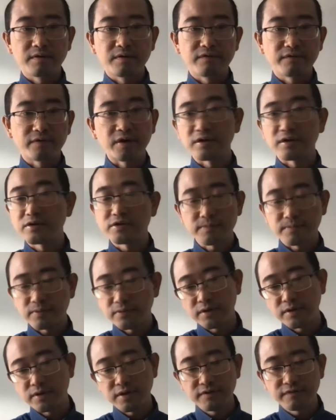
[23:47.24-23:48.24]
very
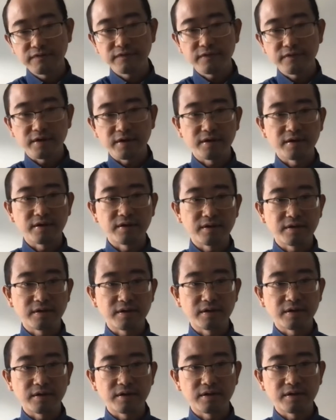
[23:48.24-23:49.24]
supportive, and
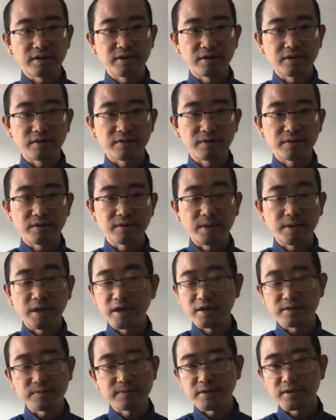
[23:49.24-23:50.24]
in
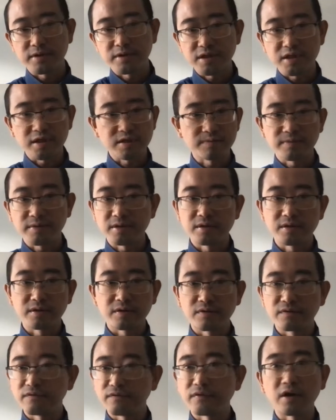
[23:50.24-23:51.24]
my experience has
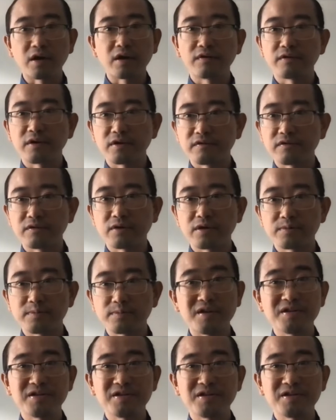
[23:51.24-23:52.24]
been very, very
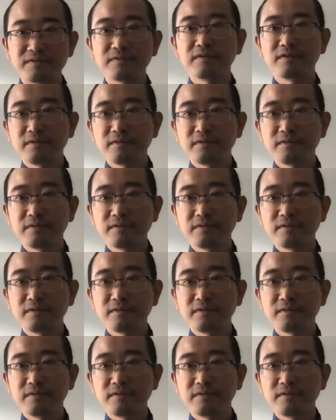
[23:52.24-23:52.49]
responsive.